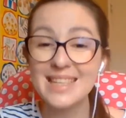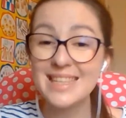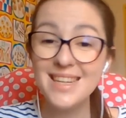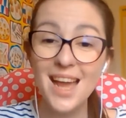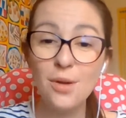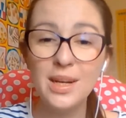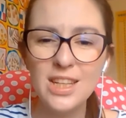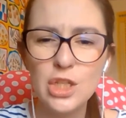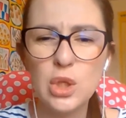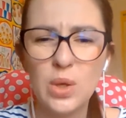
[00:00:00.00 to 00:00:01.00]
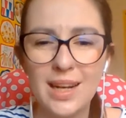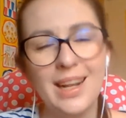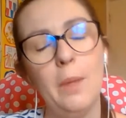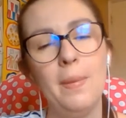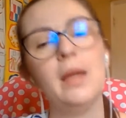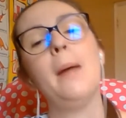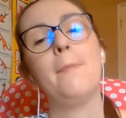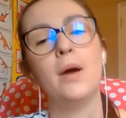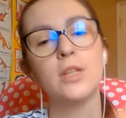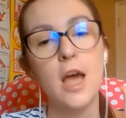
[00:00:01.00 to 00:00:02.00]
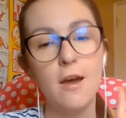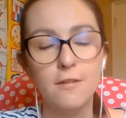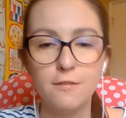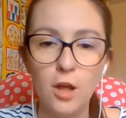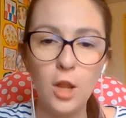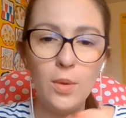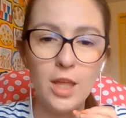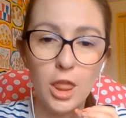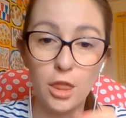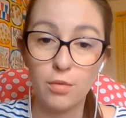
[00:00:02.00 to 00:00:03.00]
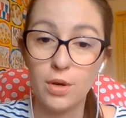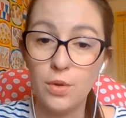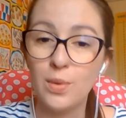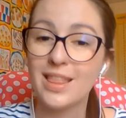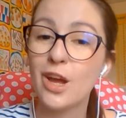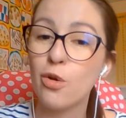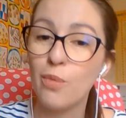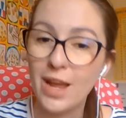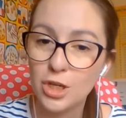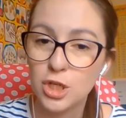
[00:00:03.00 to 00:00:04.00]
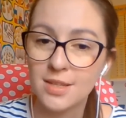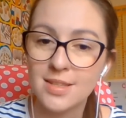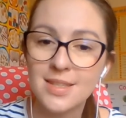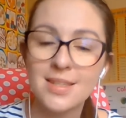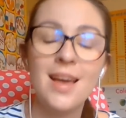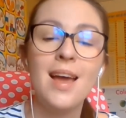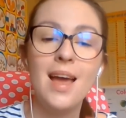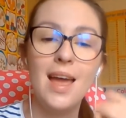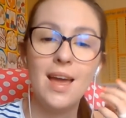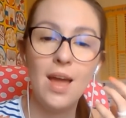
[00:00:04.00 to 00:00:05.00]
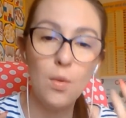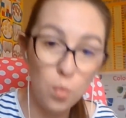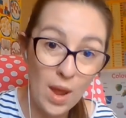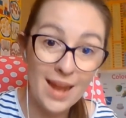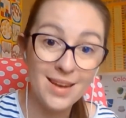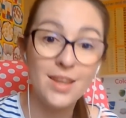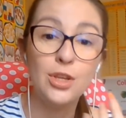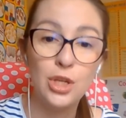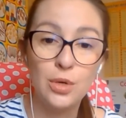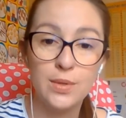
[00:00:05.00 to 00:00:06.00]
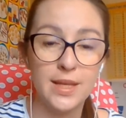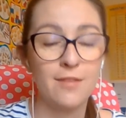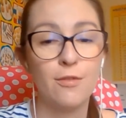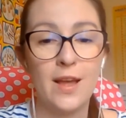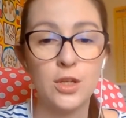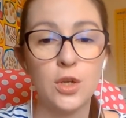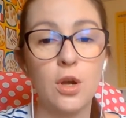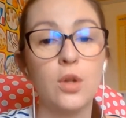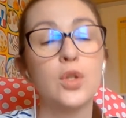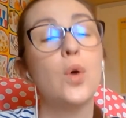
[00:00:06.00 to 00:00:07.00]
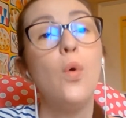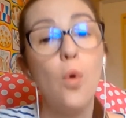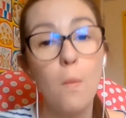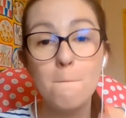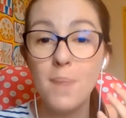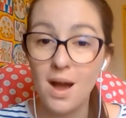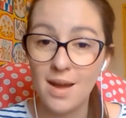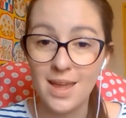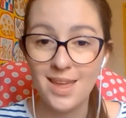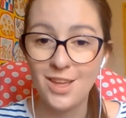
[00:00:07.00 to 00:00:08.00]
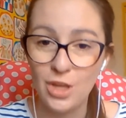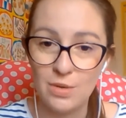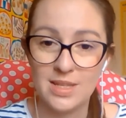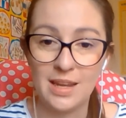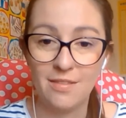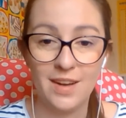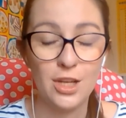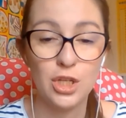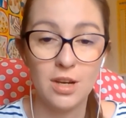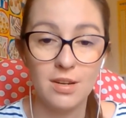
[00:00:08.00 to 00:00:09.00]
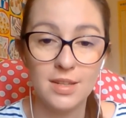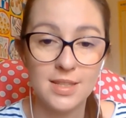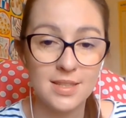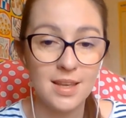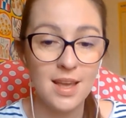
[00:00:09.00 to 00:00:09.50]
So now let's talk a little bit about following through with corrections when using flashcards or by using flashcards.